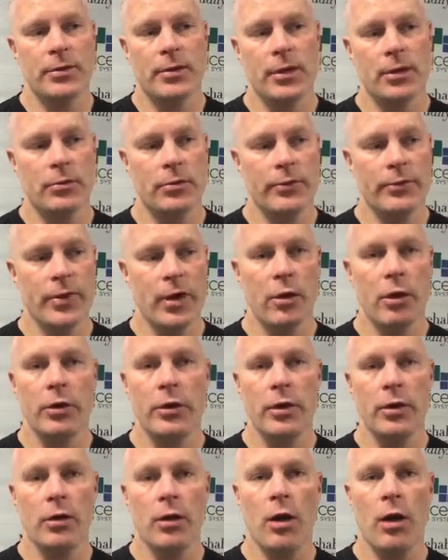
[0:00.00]
and things we've done
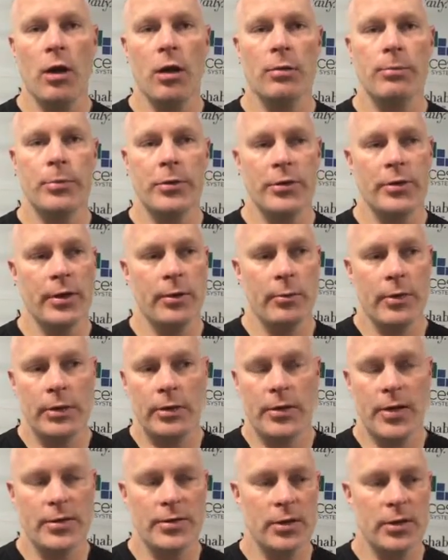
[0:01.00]
all year long,
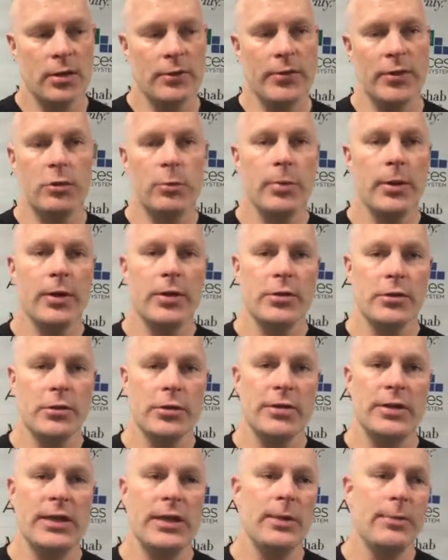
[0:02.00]
whether that's individual players
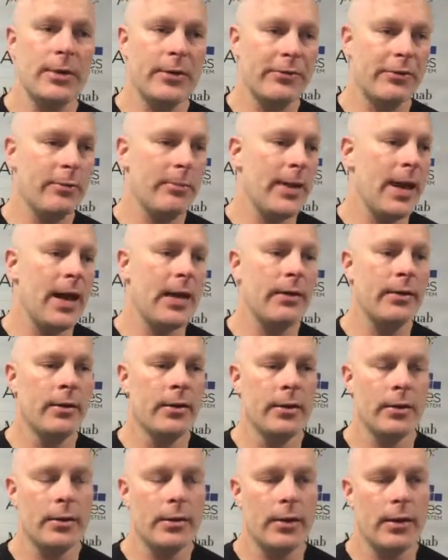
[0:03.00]
or a team. And for Matt,
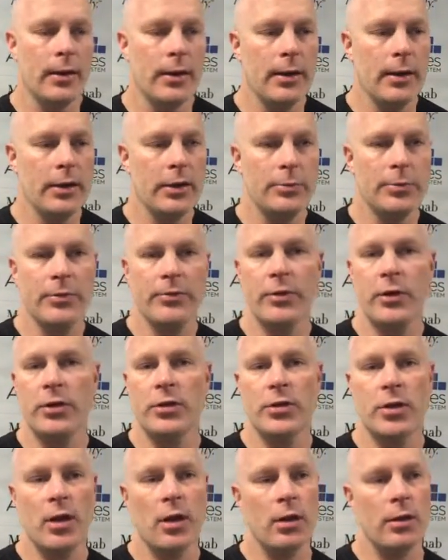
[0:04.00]
he's been
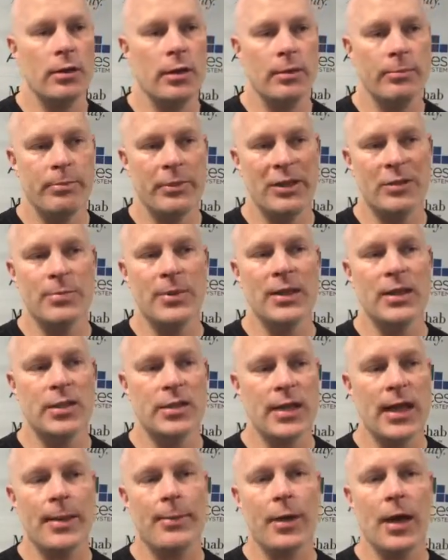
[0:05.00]
very solid, and he's been the
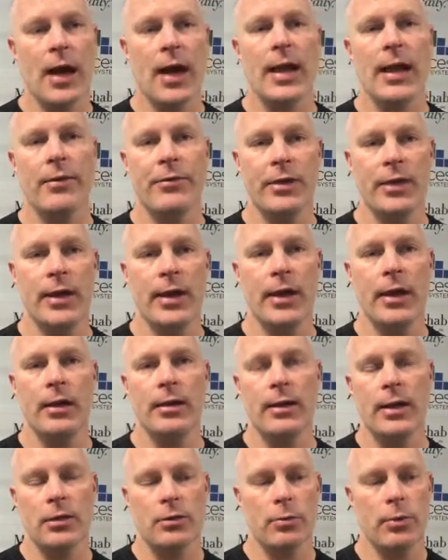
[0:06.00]
same guy every day,
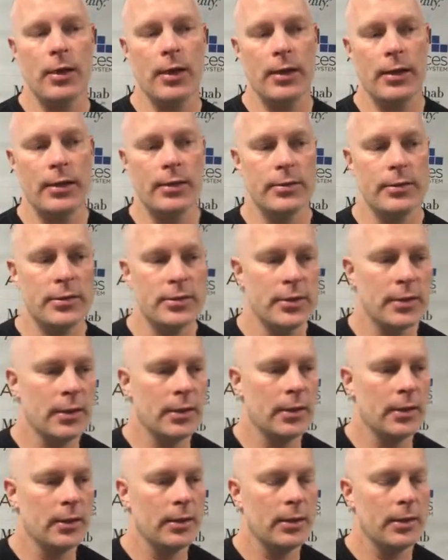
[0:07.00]
and that's why he's
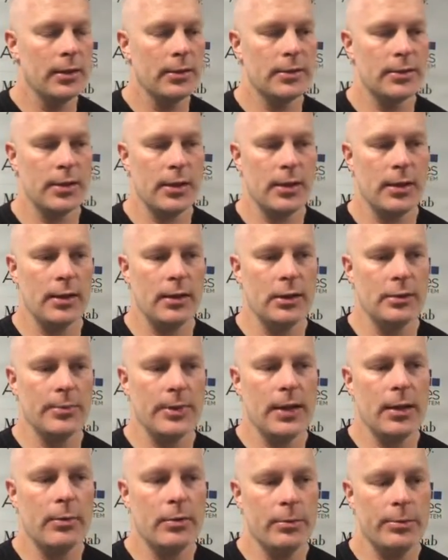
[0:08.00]

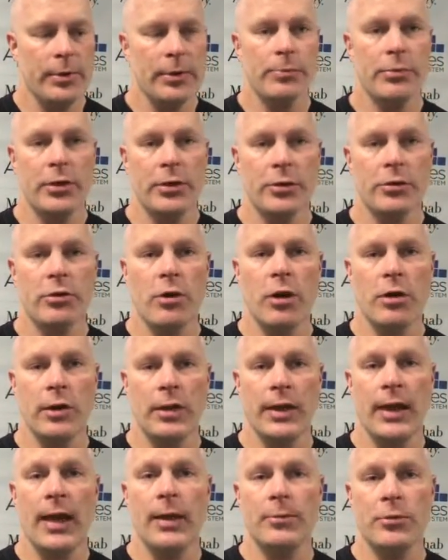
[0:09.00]
been able to be pretty strong in
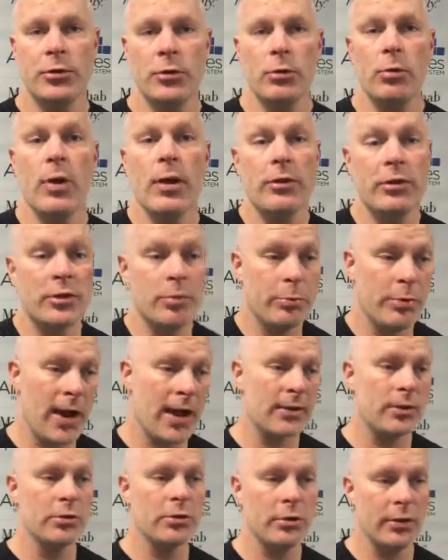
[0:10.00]
the games too. Whether it's
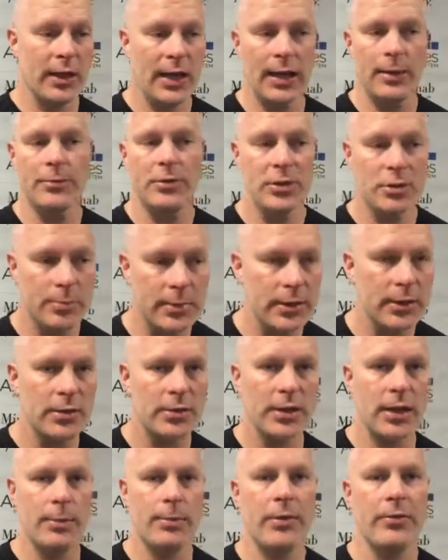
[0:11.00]
practice or games, he's been the
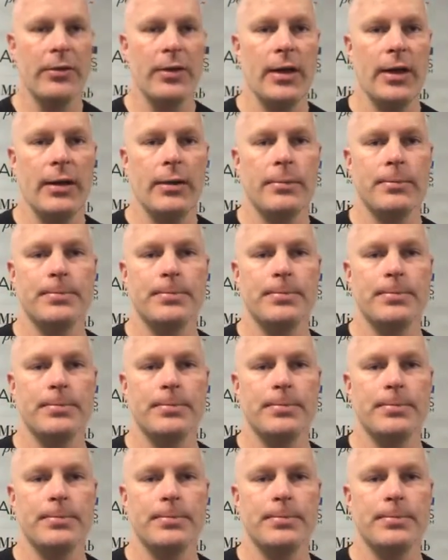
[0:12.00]
same every day.